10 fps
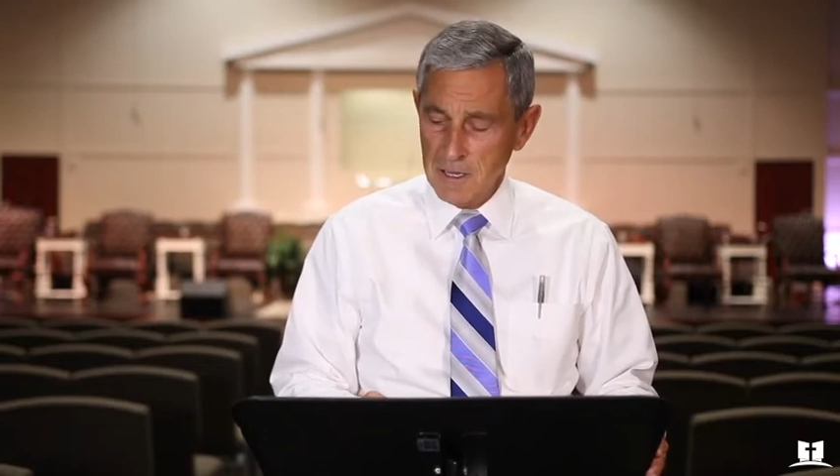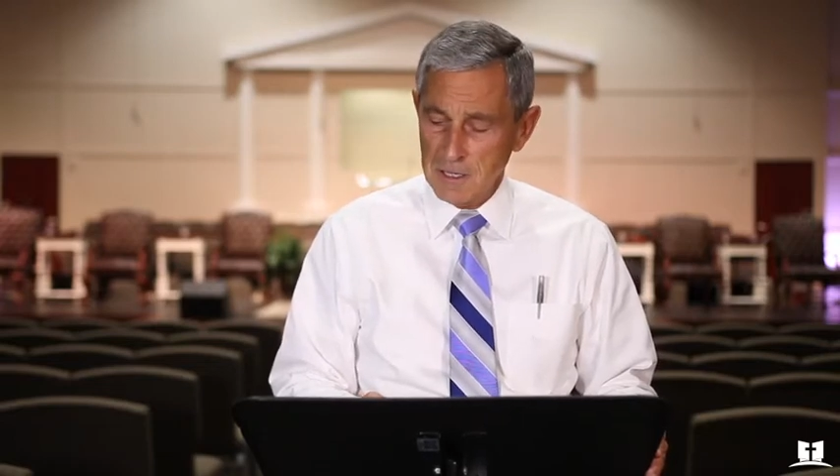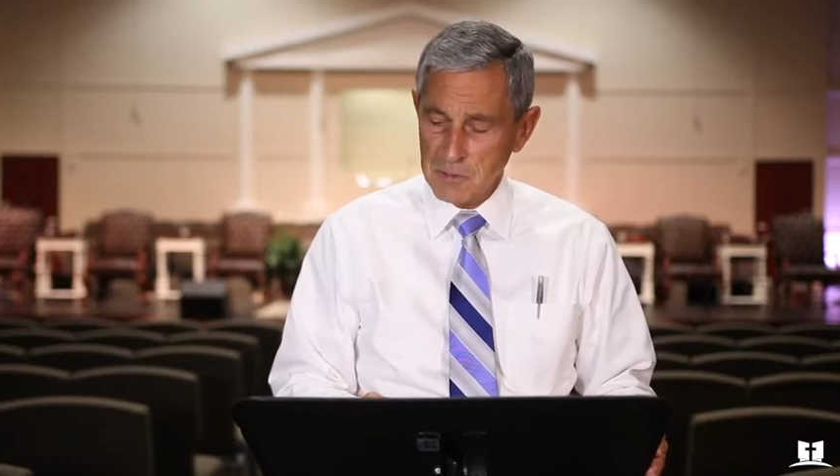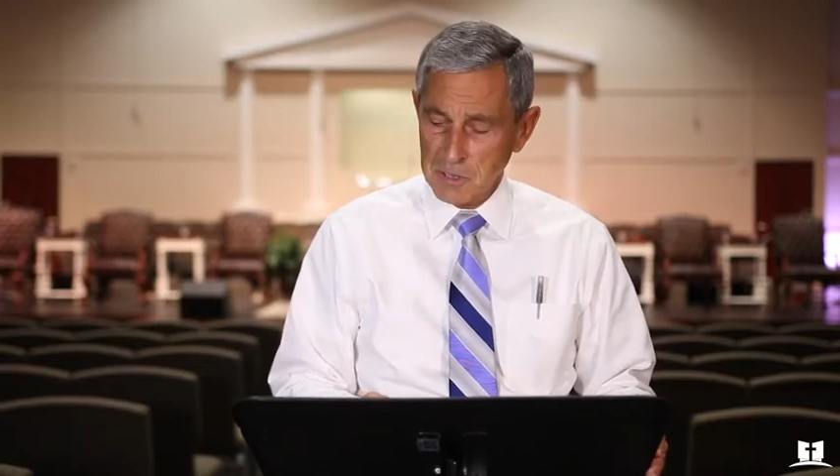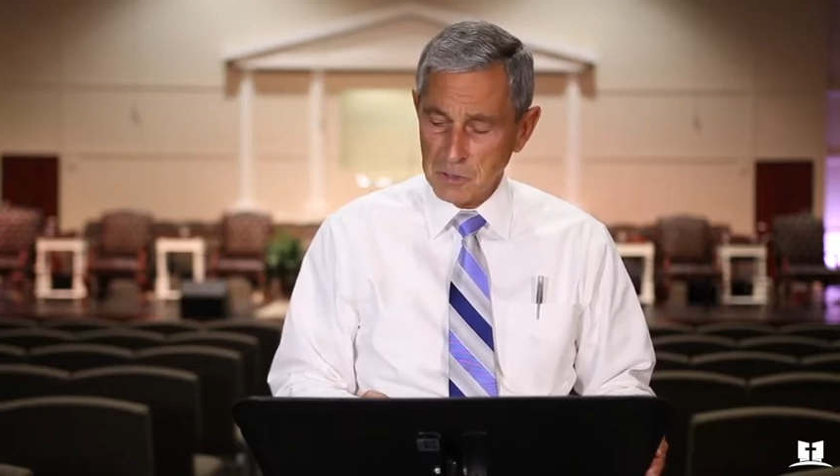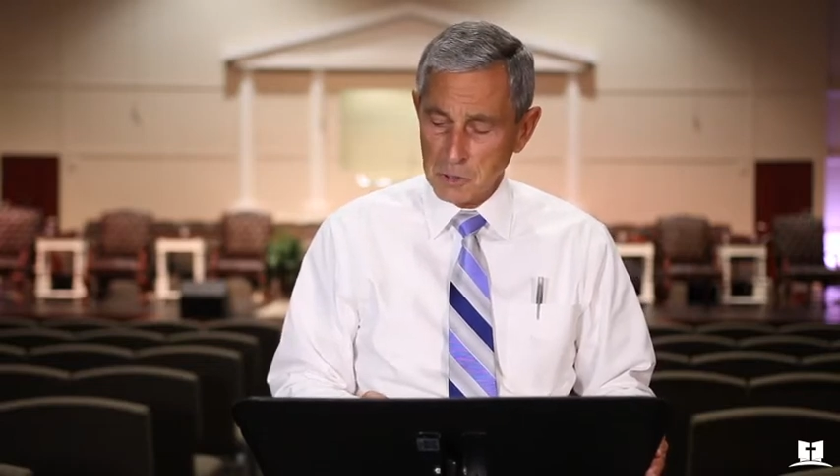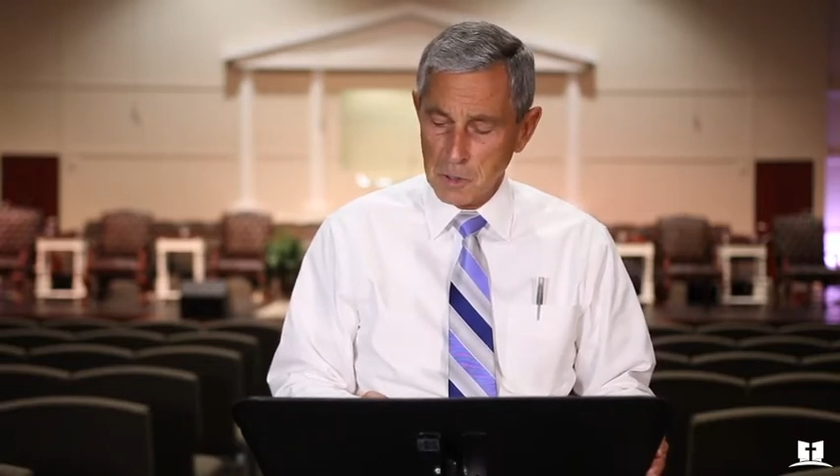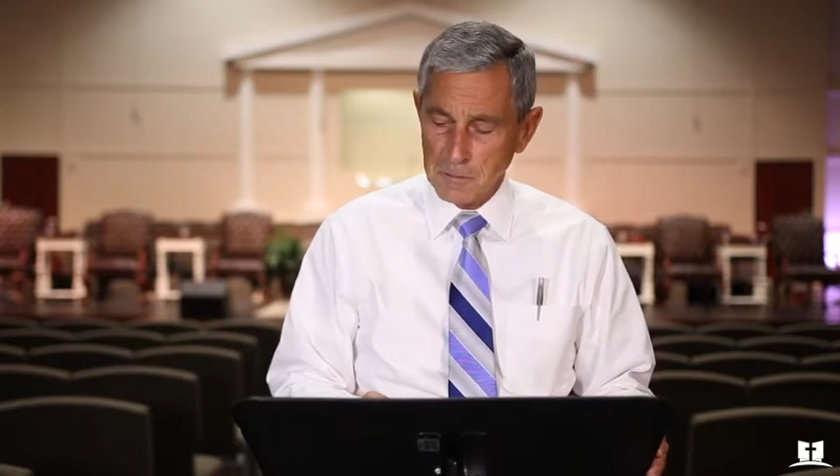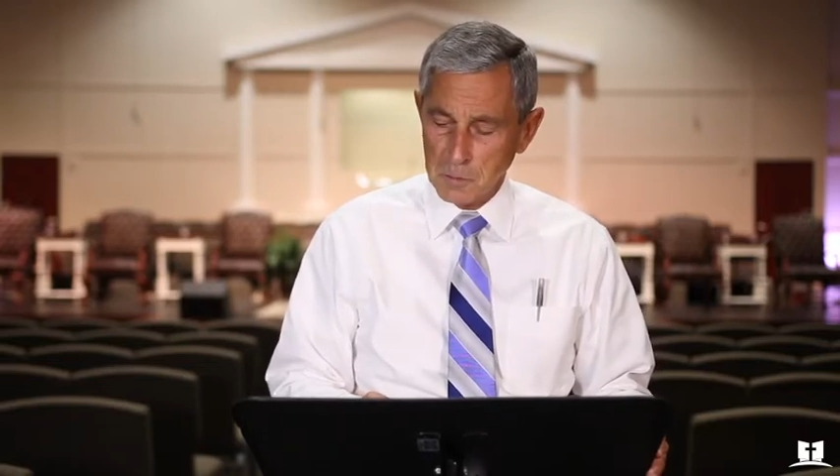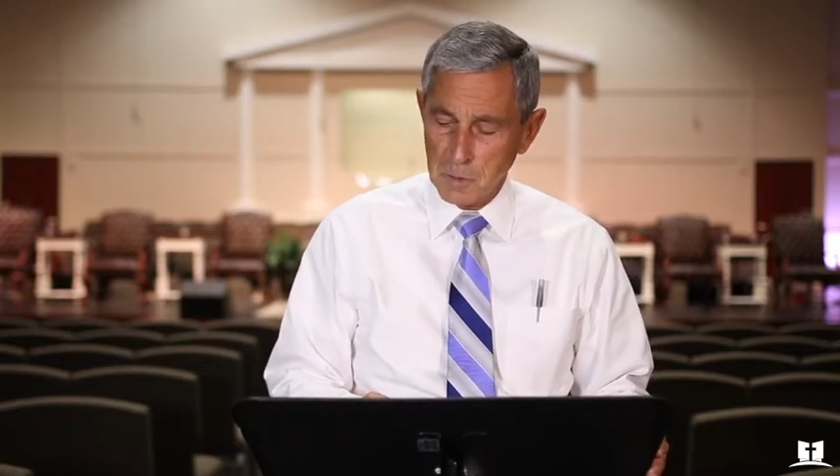and special
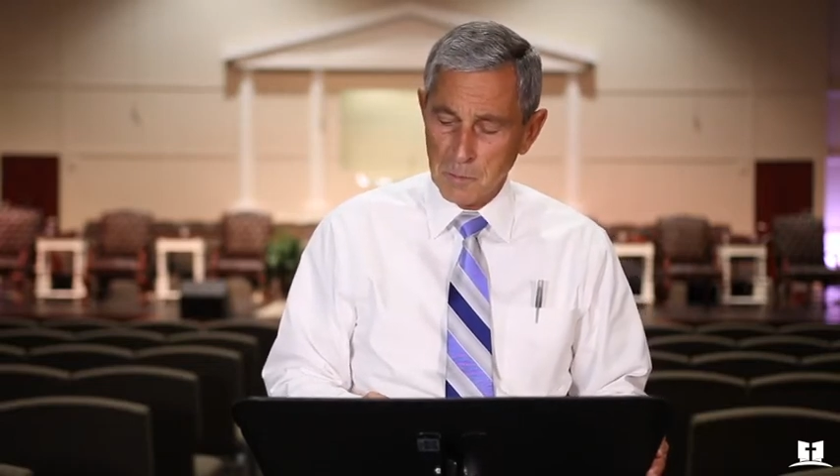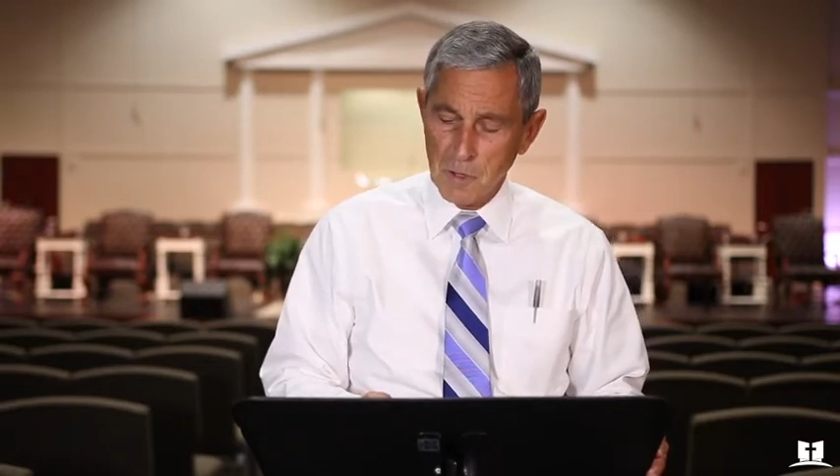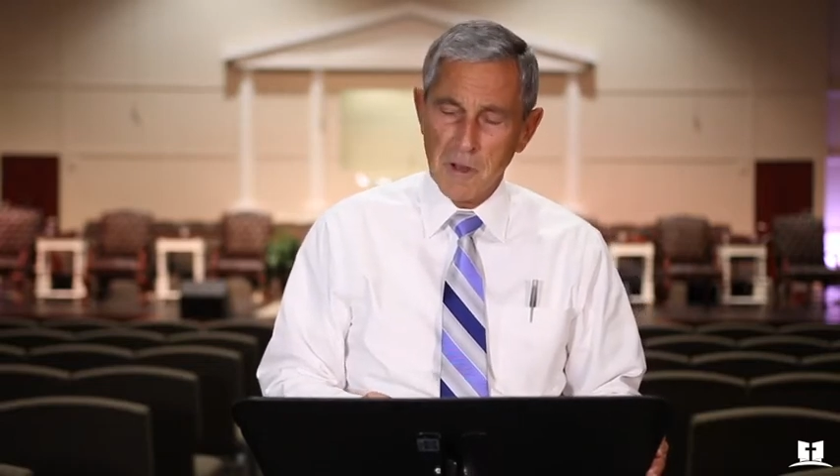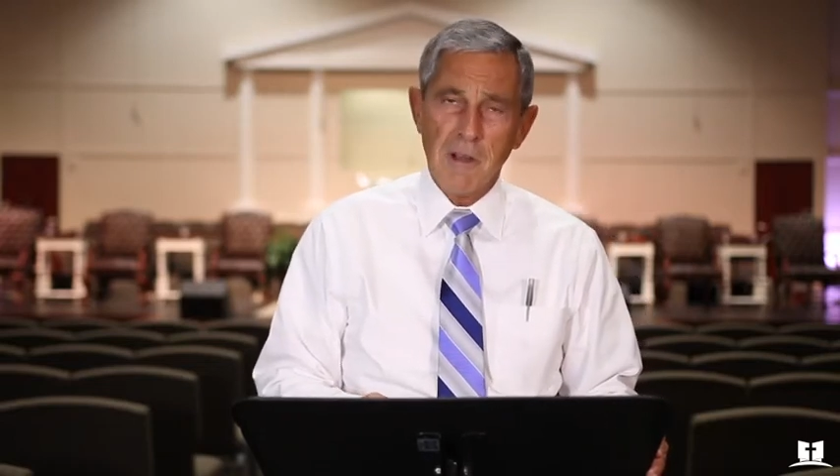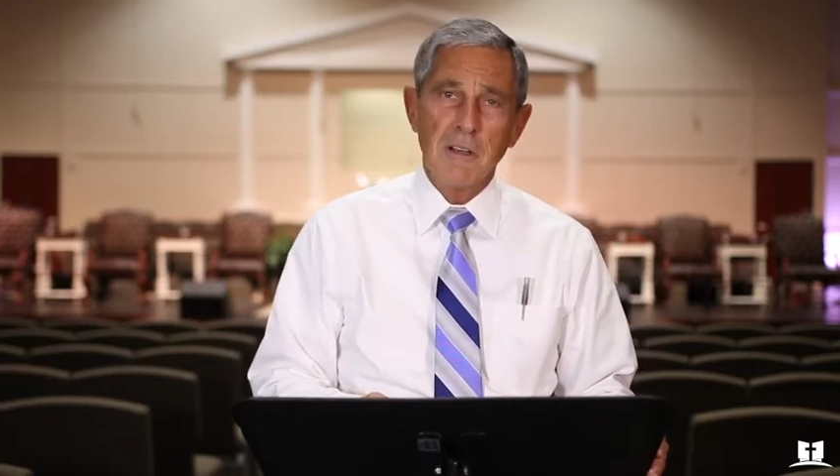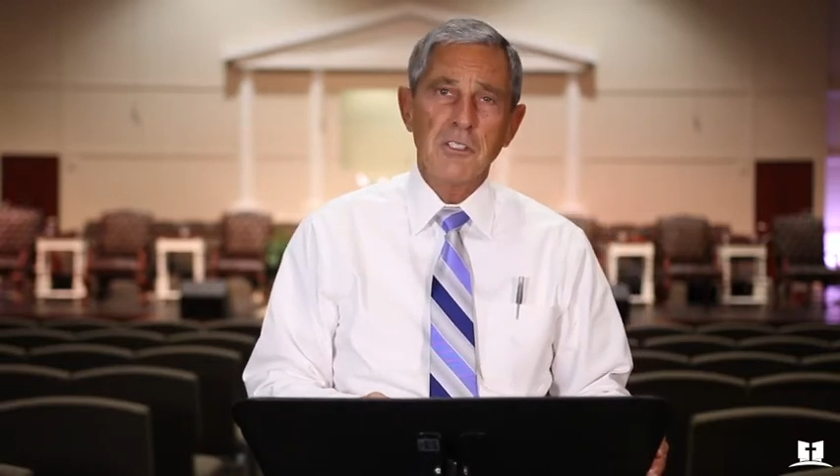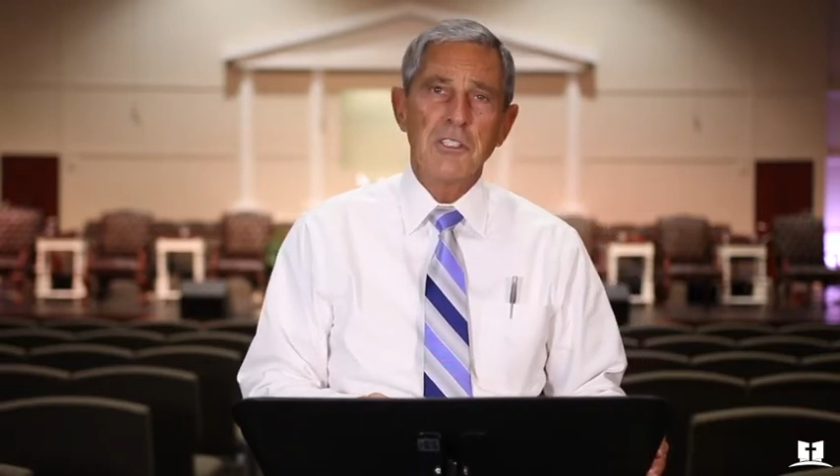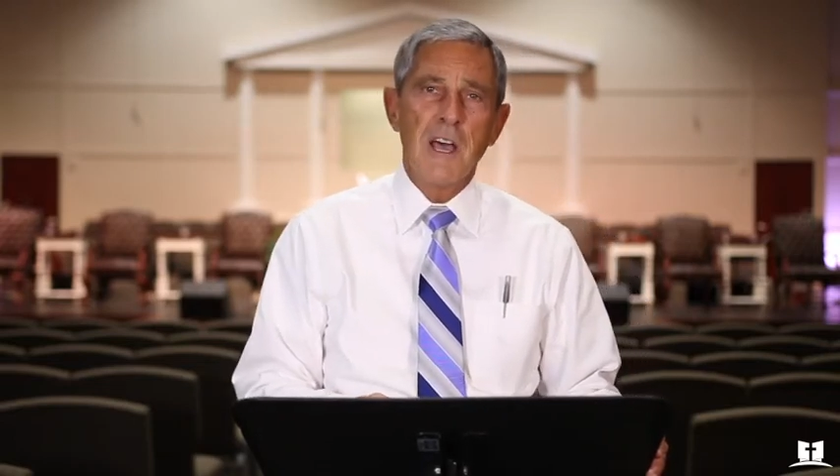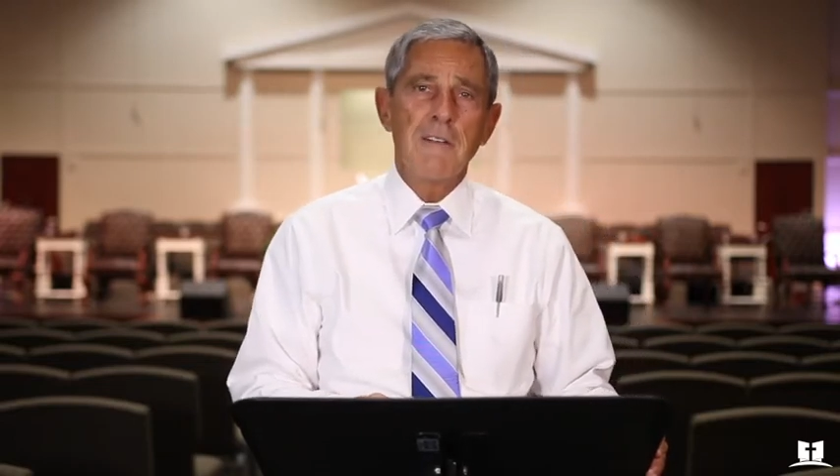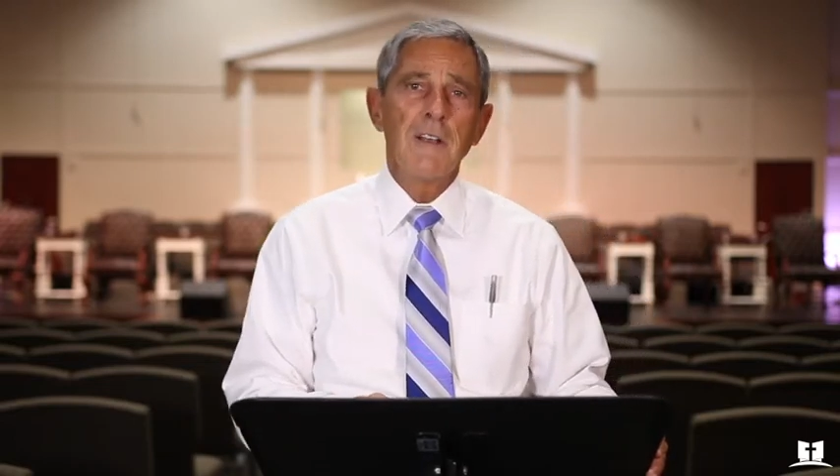service with Brother Aaron
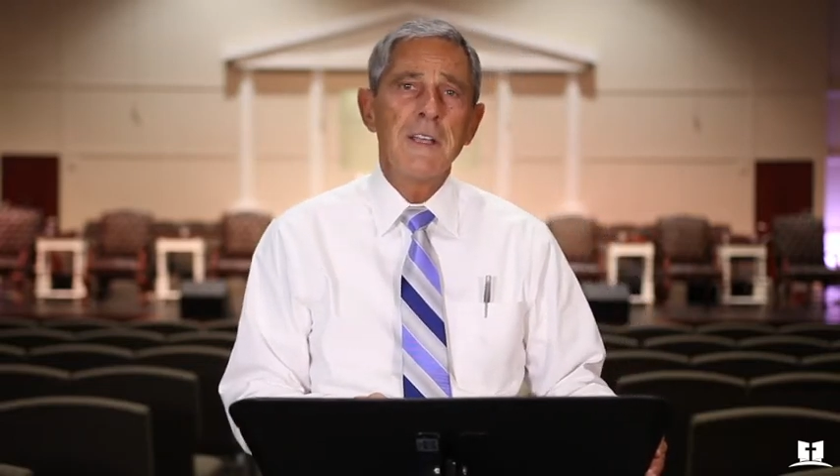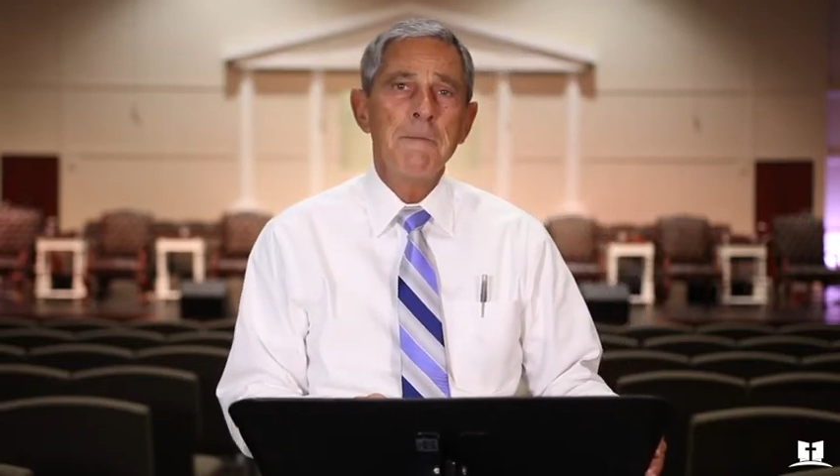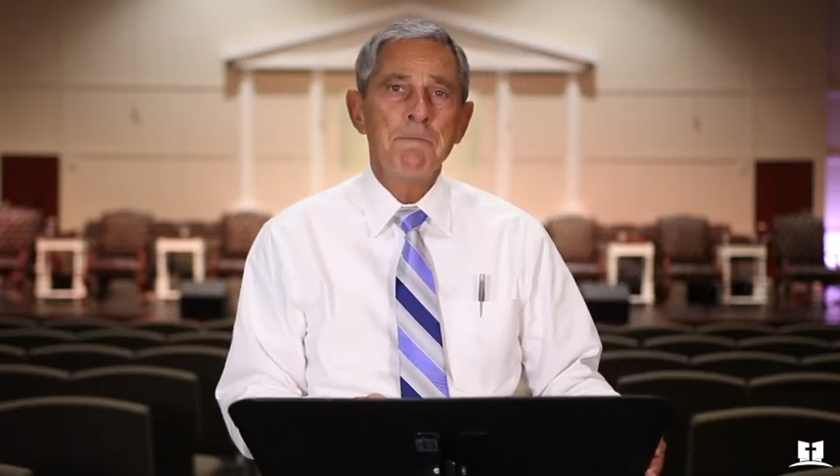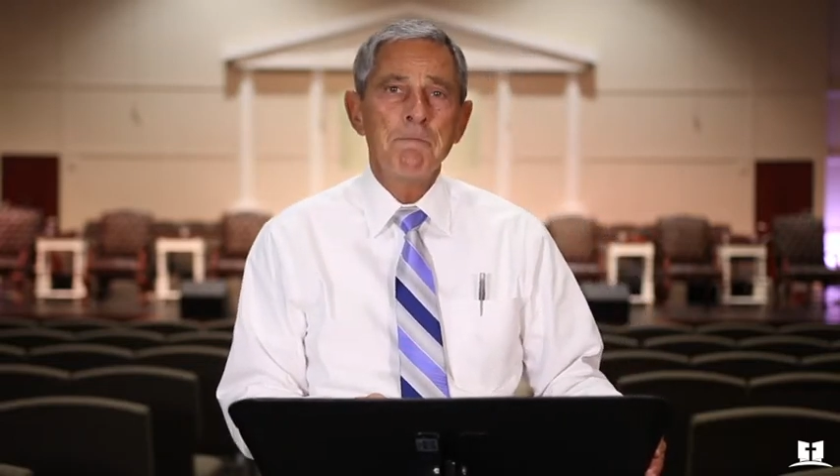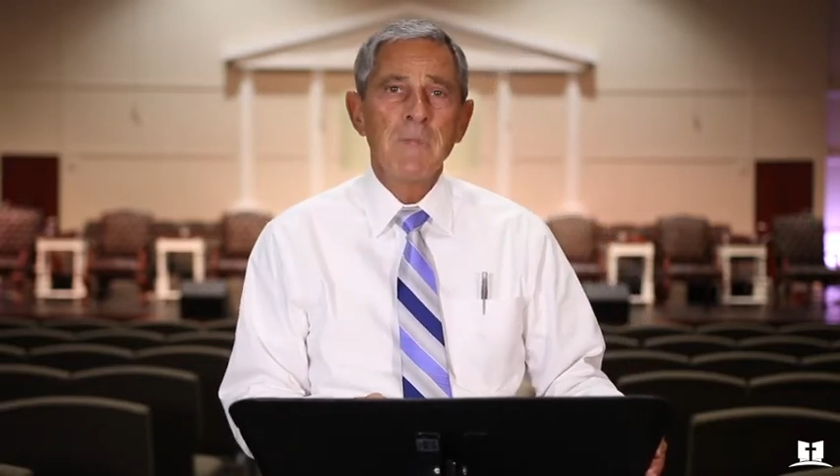Snodderly.